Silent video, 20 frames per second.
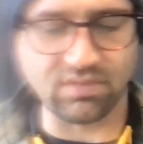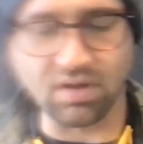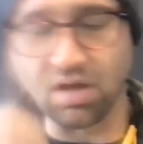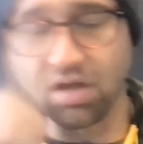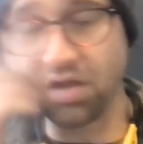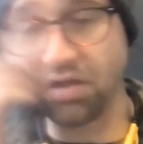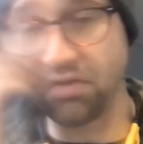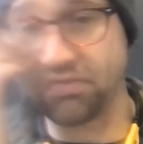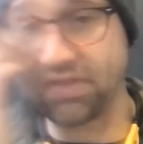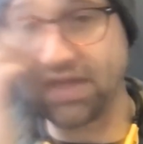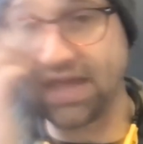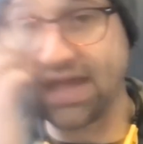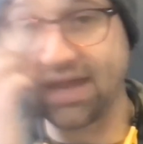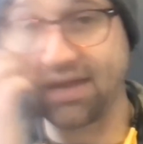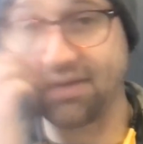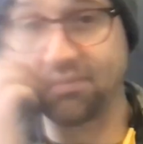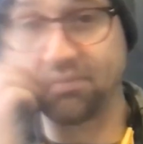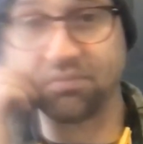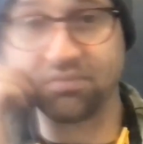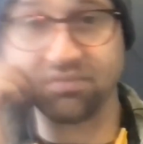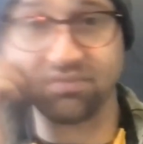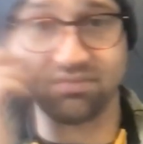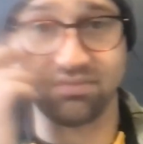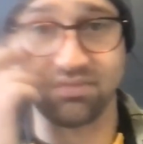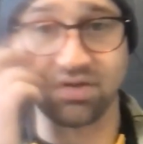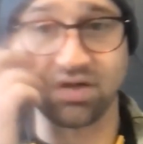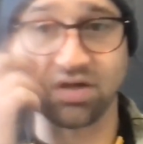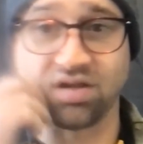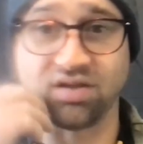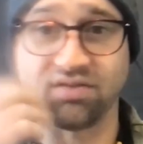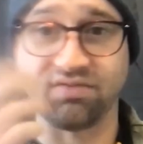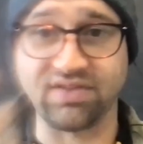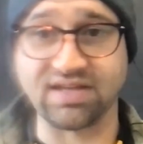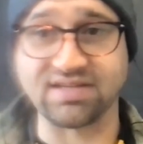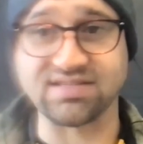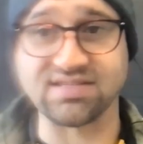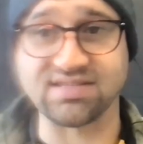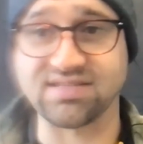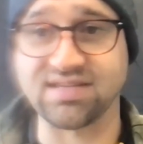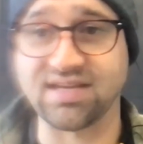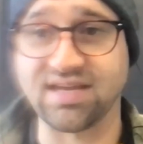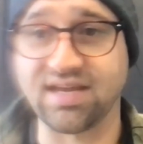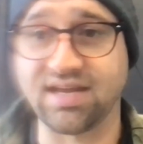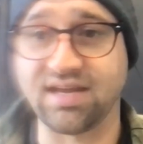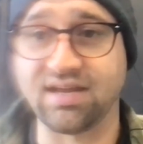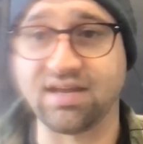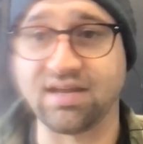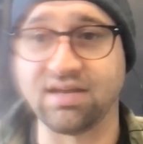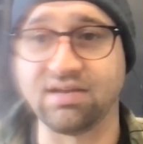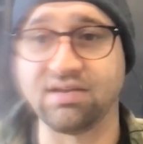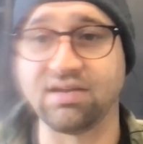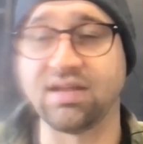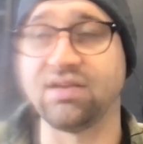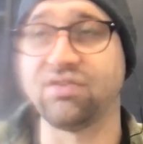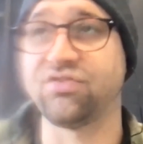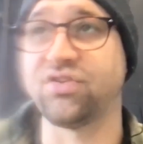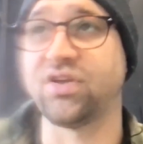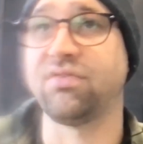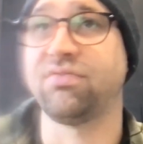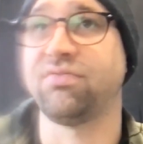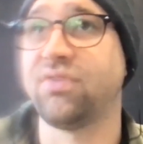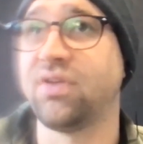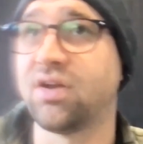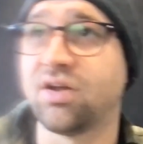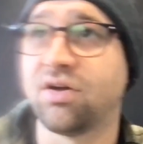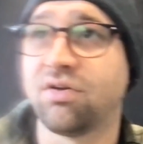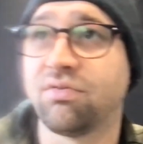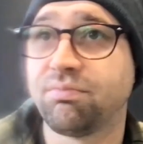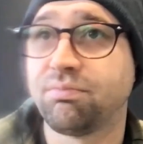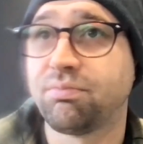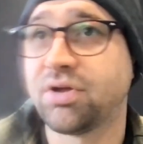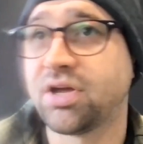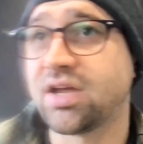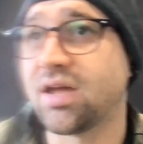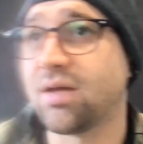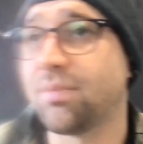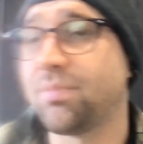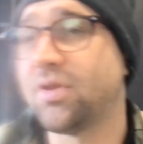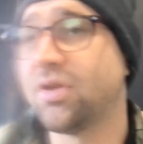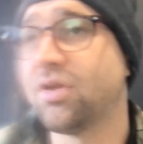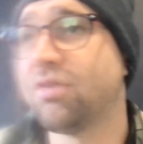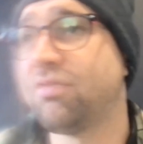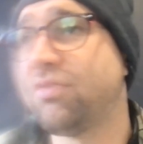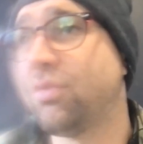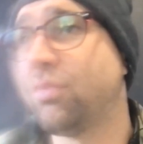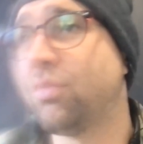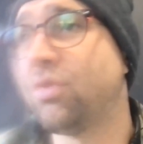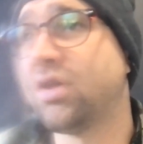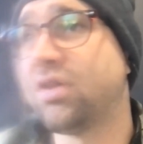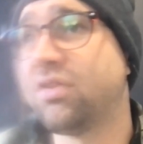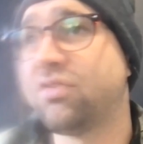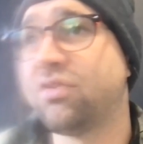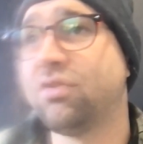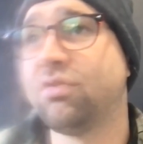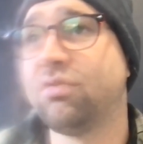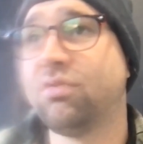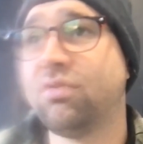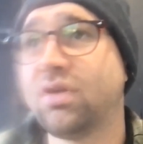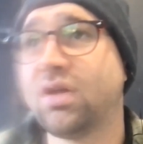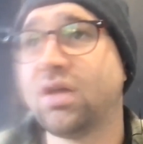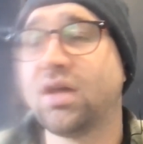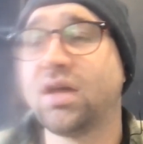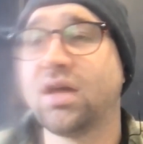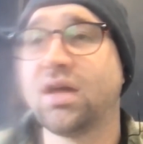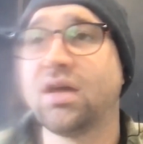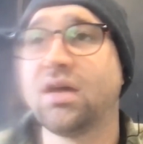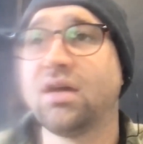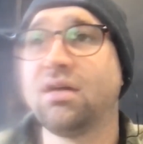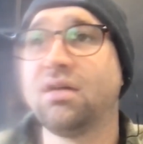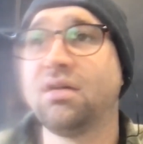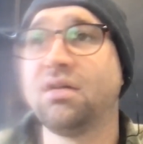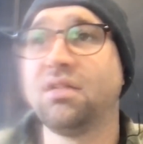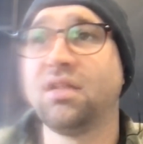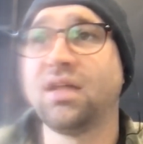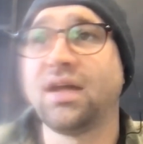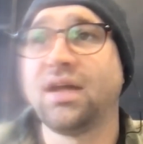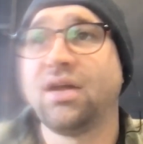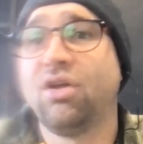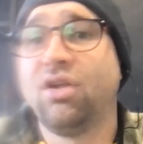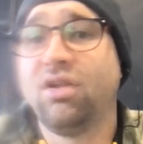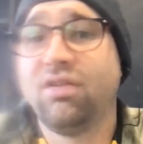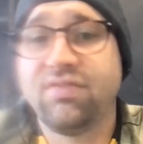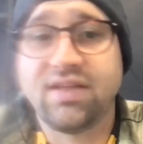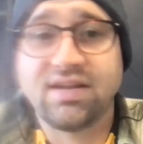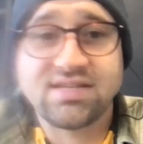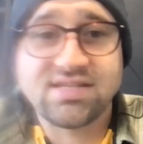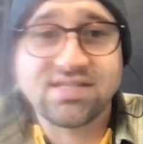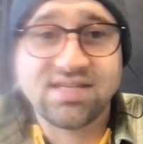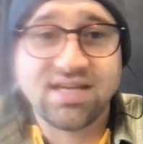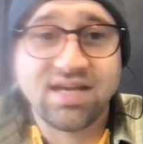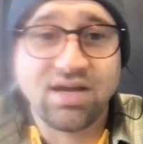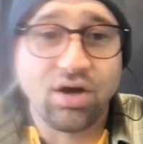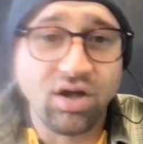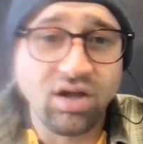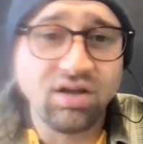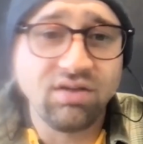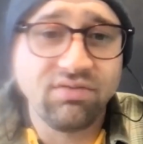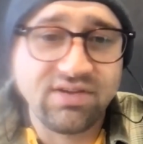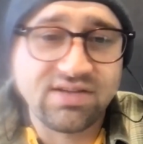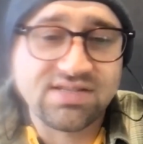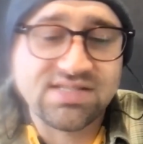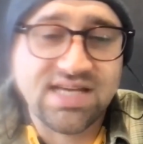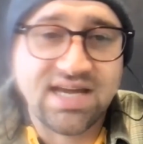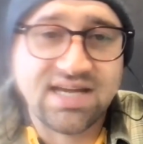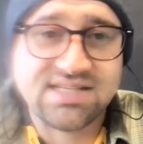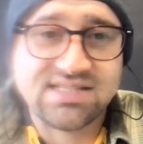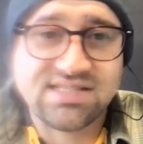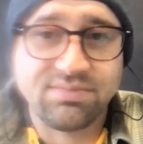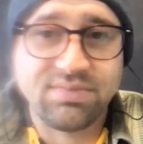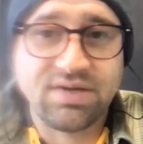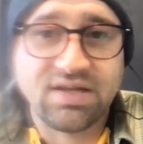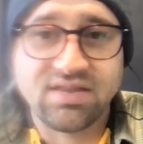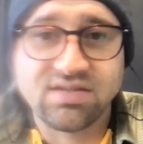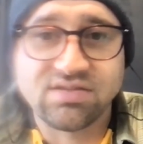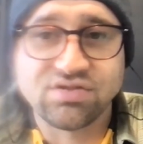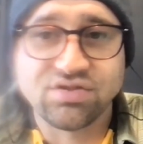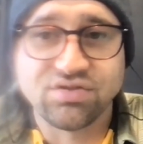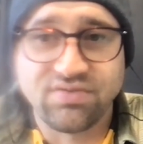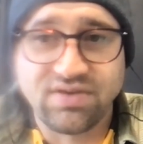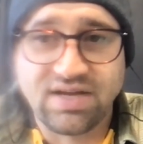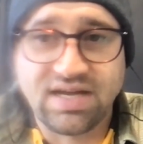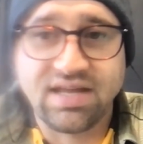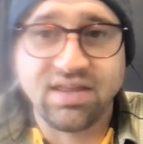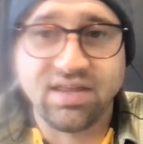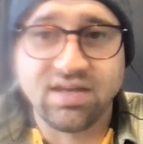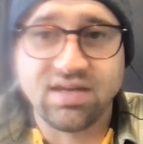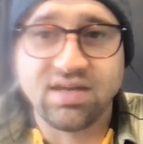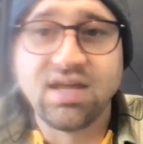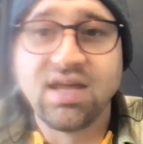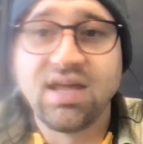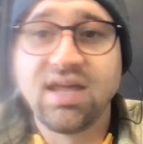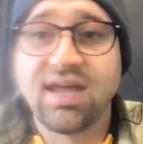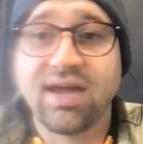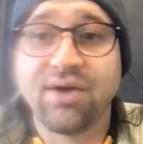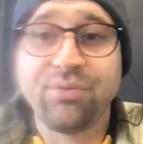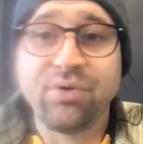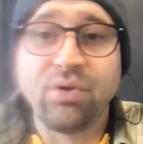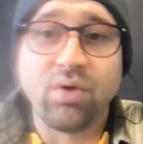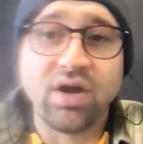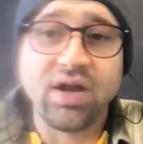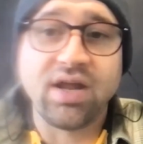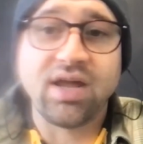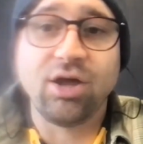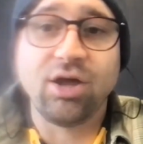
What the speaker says: all of that to say, and Jeff, pick up here if you want to. Like all of that to say, all of these casting methods are valid, and we want to